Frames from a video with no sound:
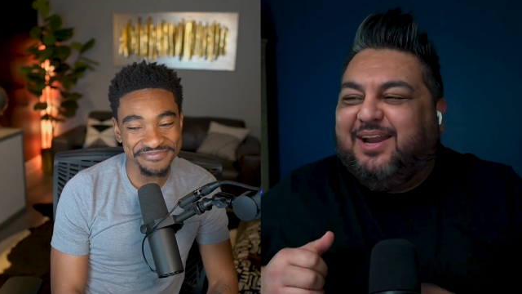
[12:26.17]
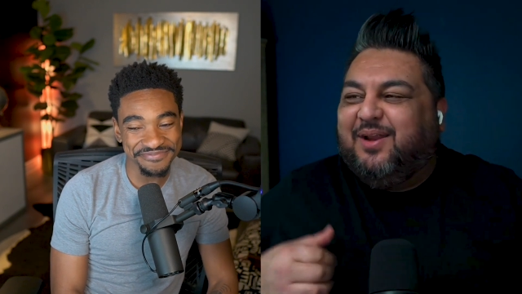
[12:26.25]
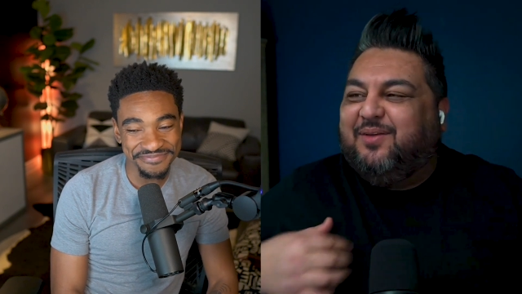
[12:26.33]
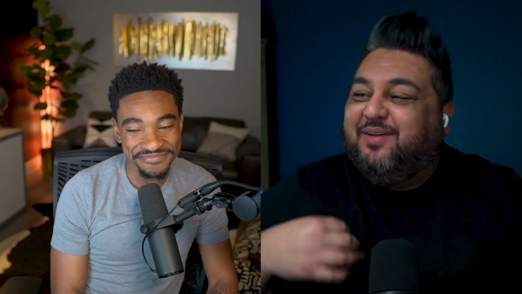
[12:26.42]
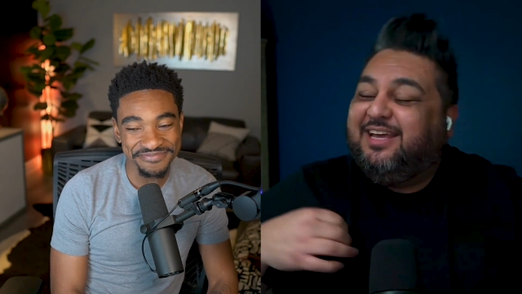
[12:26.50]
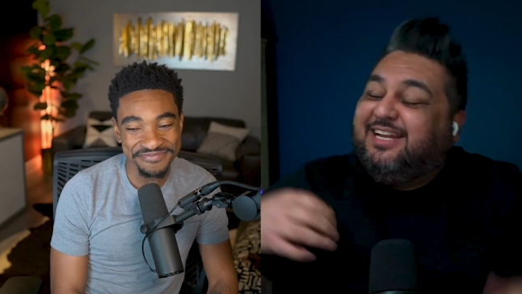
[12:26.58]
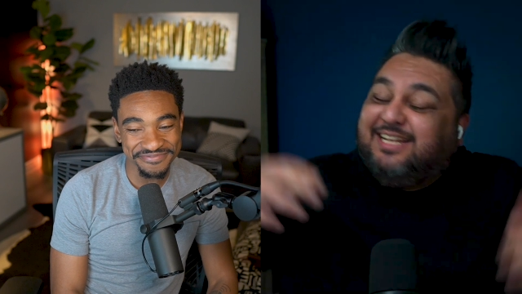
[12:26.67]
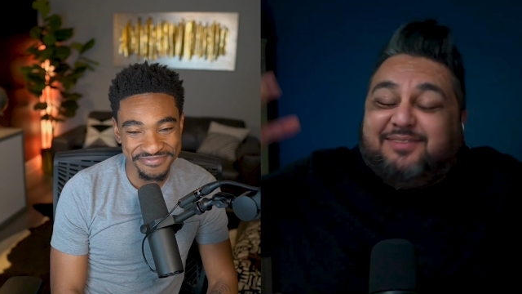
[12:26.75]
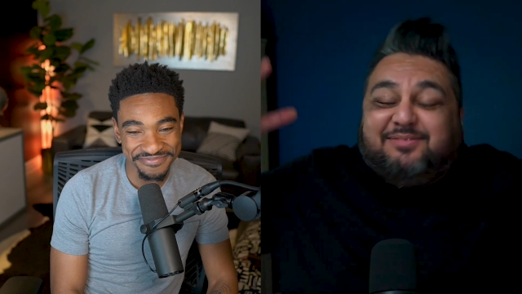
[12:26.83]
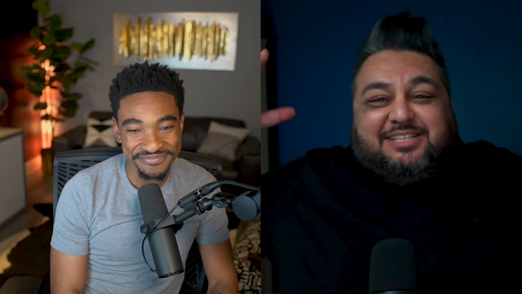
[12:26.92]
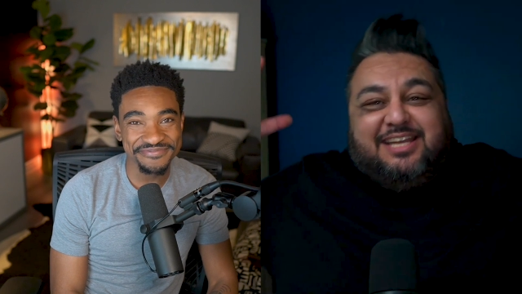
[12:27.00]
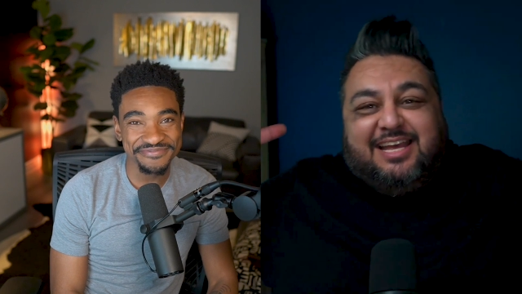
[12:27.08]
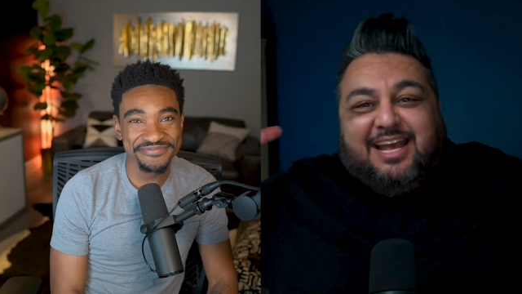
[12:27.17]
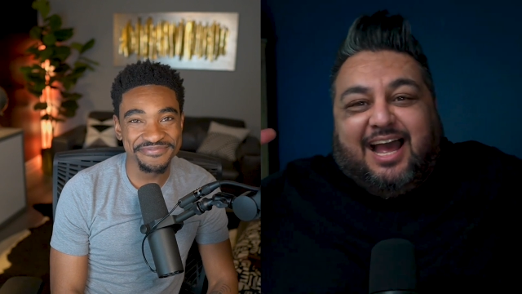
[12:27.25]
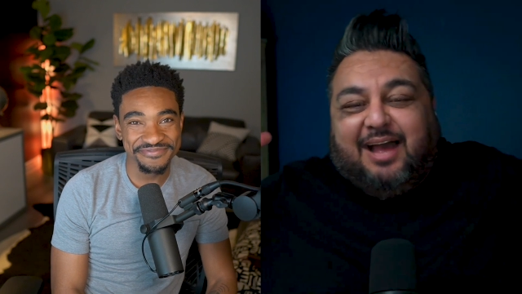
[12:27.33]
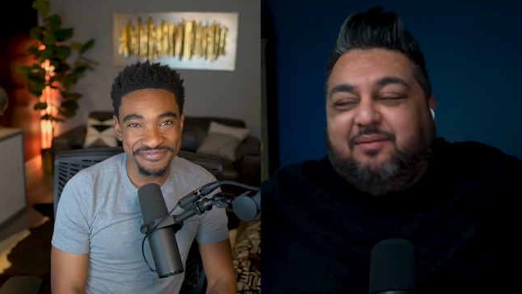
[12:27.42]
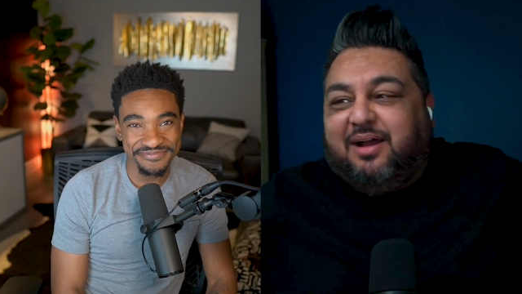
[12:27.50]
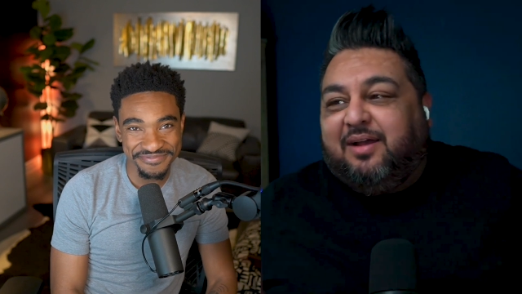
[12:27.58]
Speaker 1: know what I mean? And that's,
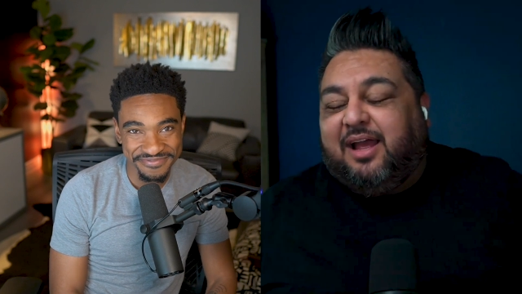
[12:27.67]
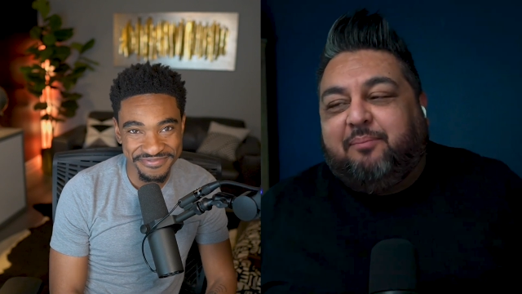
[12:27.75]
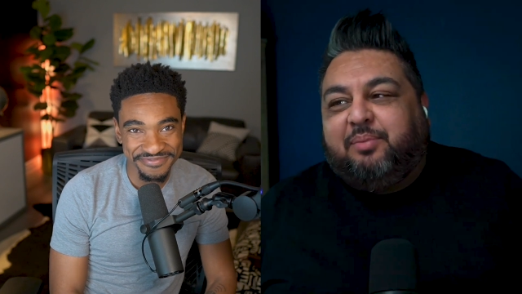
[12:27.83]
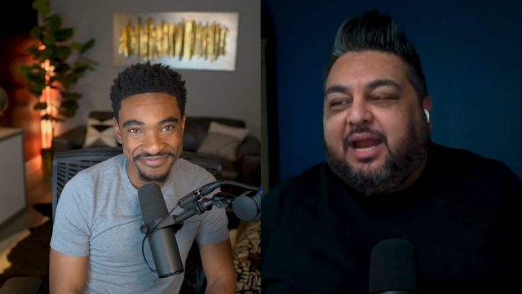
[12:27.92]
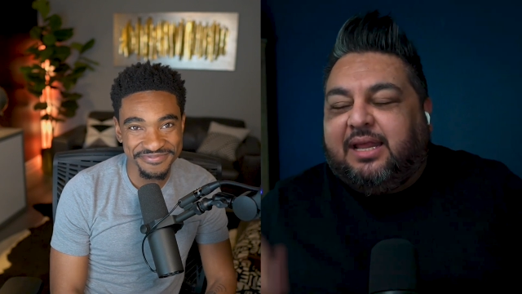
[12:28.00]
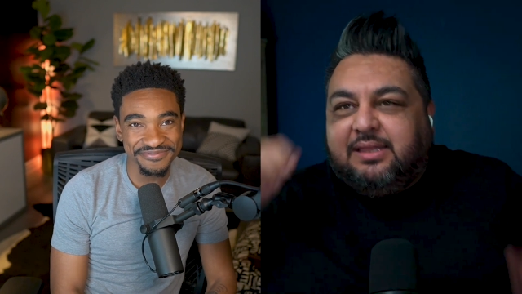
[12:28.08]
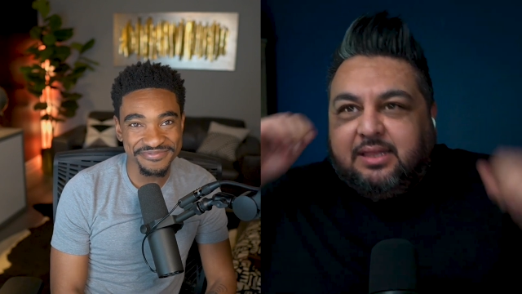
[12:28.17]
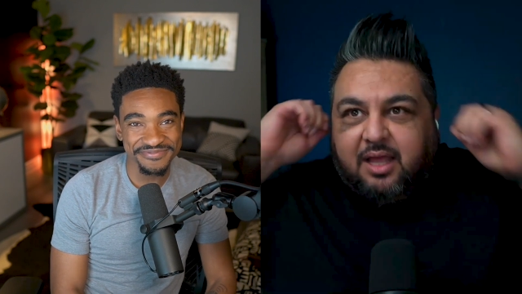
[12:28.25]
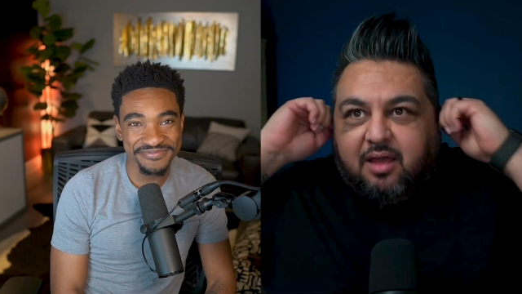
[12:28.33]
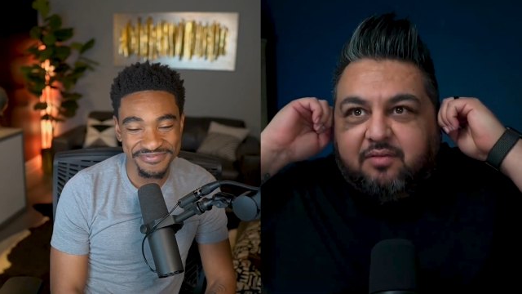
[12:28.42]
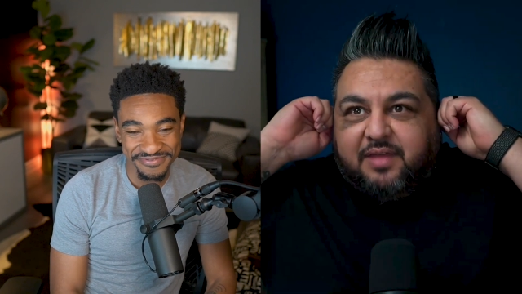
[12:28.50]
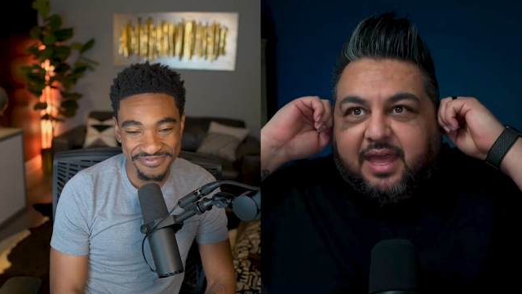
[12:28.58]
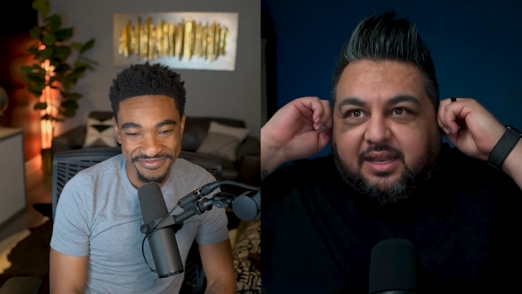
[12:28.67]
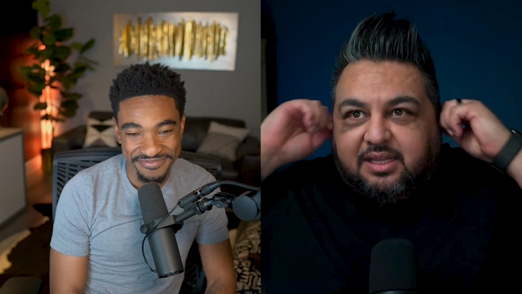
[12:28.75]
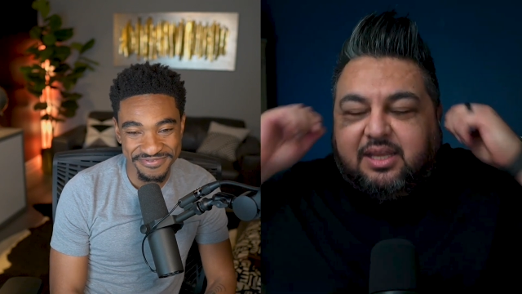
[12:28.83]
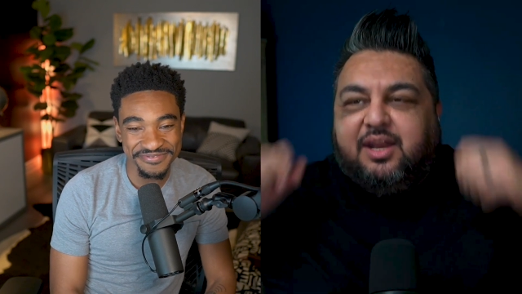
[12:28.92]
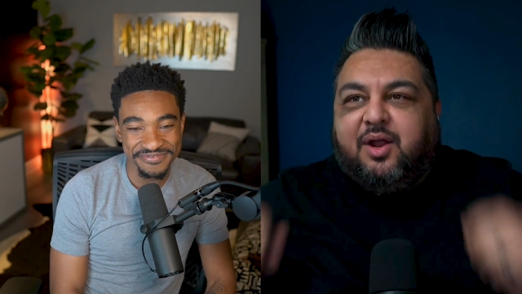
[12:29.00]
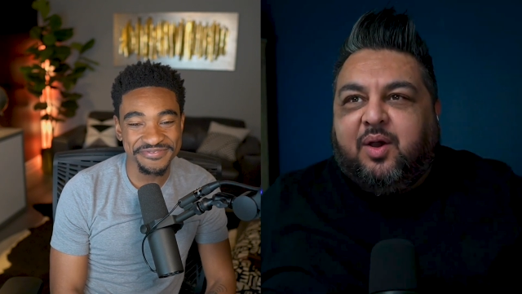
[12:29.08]
but I love that,
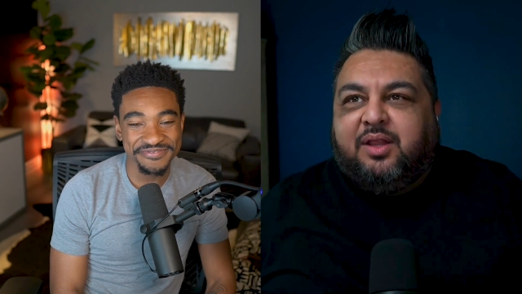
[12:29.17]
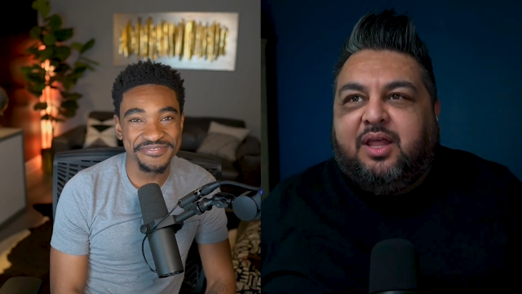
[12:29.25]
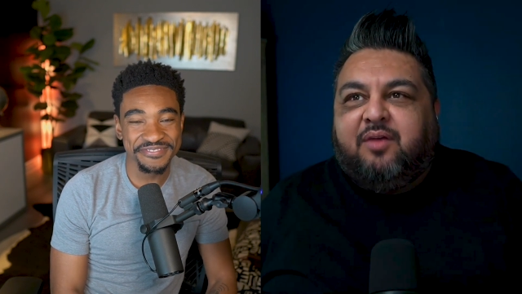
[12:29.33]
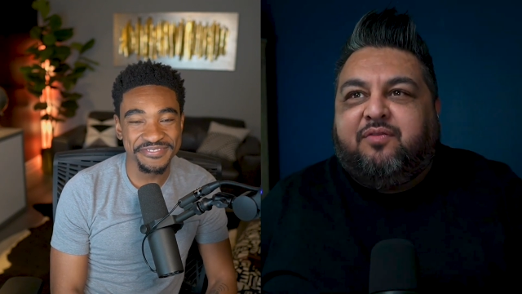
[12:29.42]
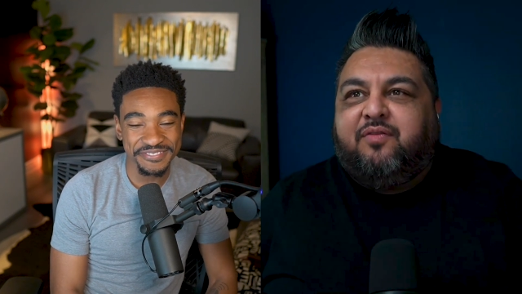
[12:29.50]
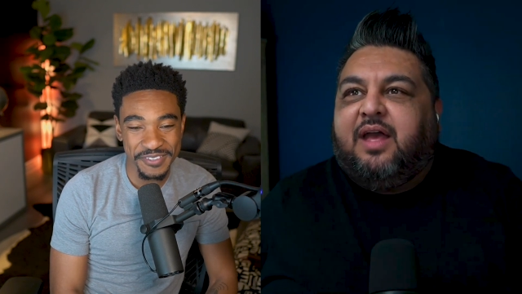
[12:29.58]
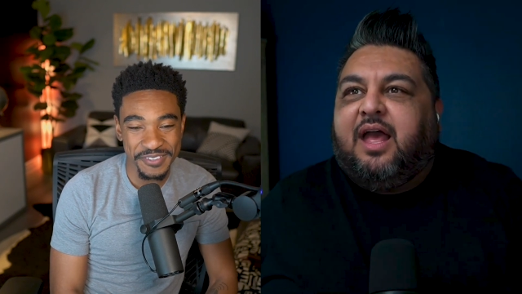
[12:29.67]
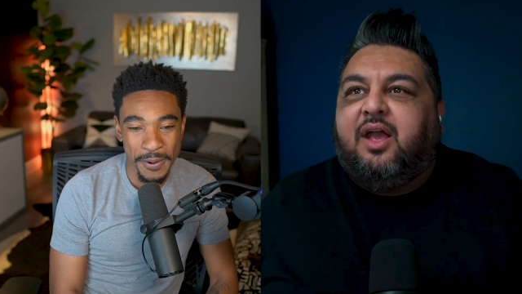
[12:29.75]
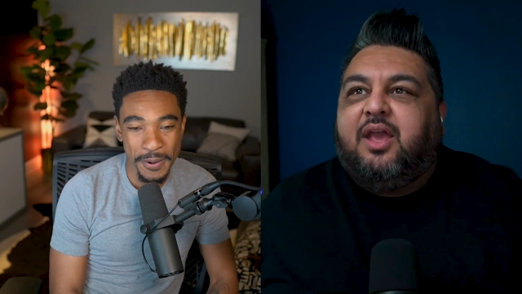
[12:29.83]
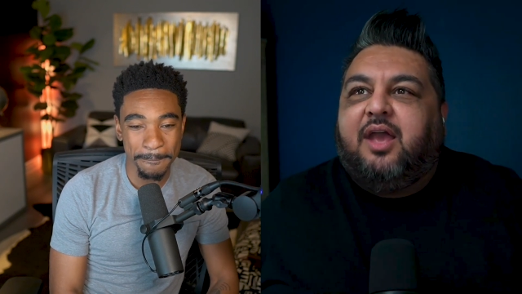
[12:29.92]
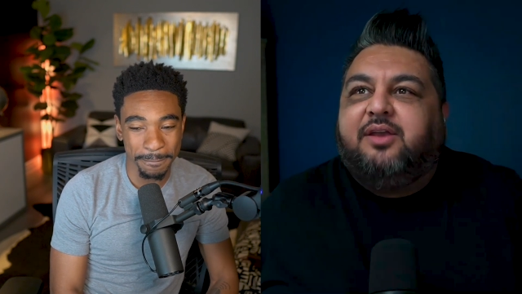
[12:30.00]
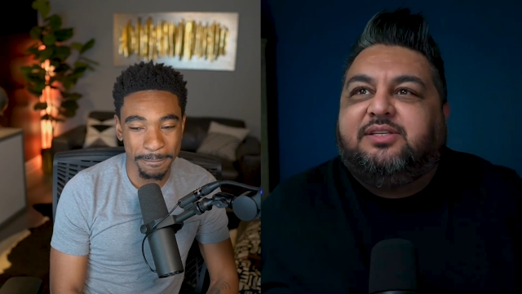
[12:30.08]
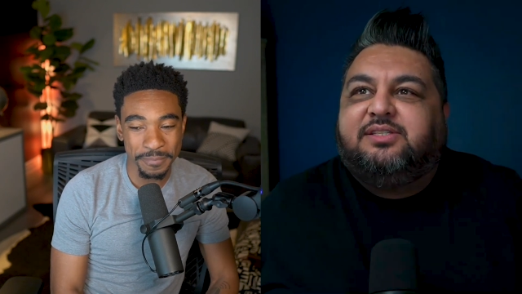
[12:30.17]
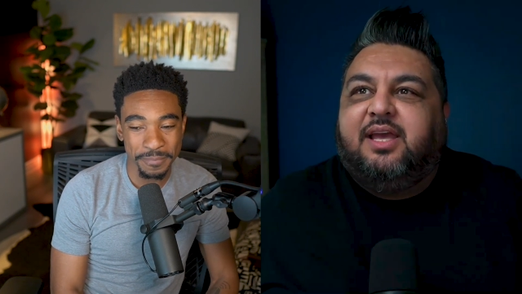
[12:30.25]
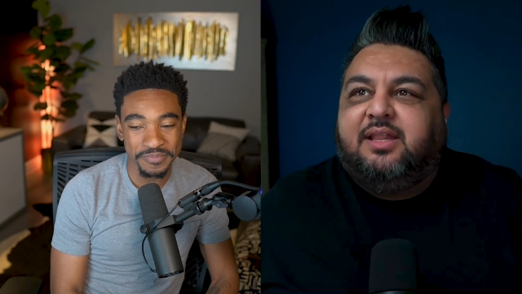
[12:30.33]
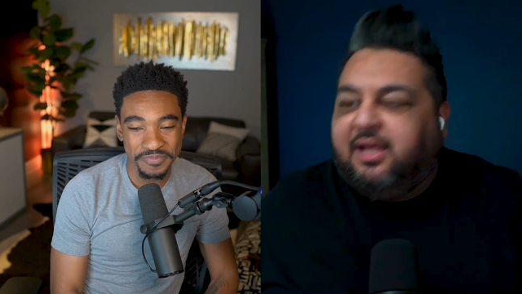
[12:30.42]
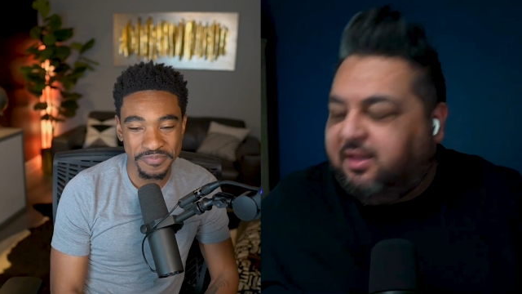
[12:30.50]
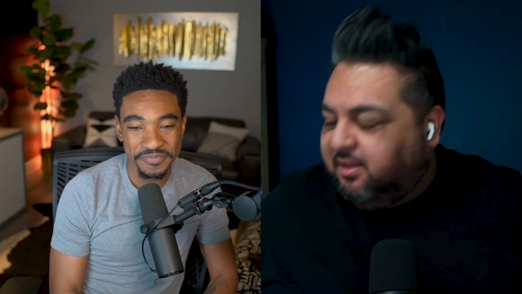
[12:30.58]
you know, I love how you
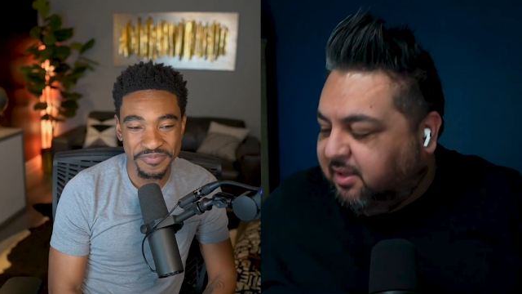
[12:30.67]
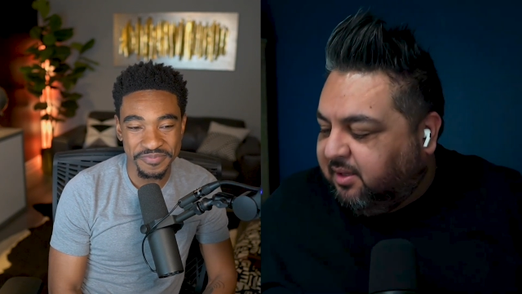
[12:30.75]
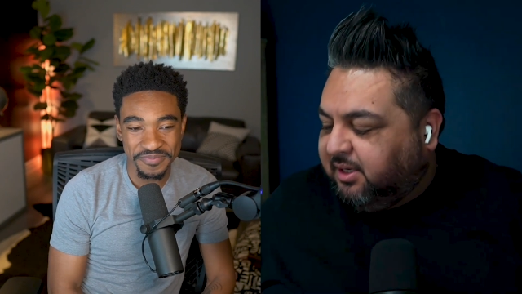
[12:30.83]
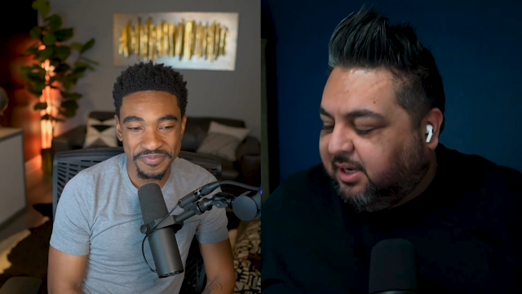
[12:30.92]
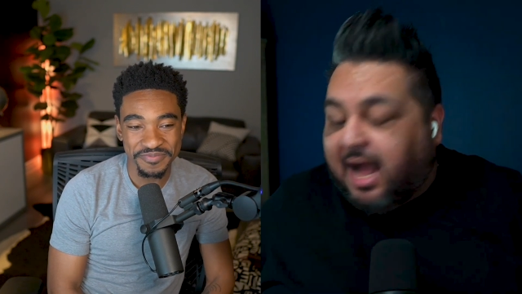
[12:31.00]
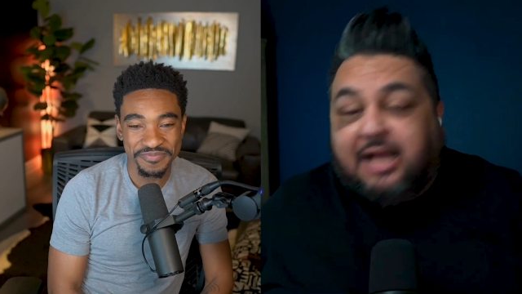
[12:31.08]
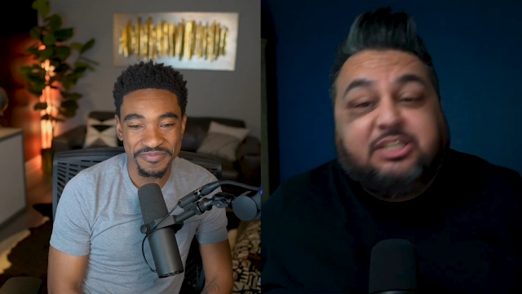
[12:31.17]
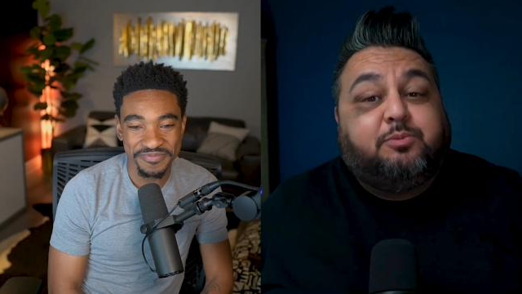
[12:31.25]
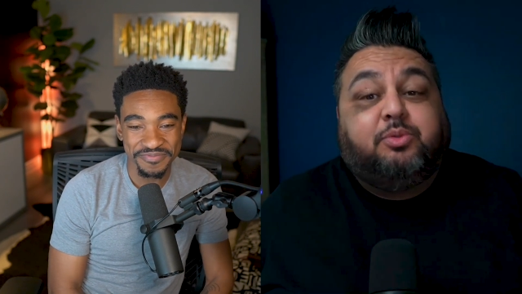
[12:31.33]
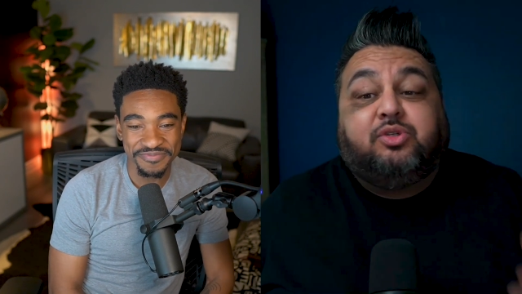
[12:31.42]
said that the gospel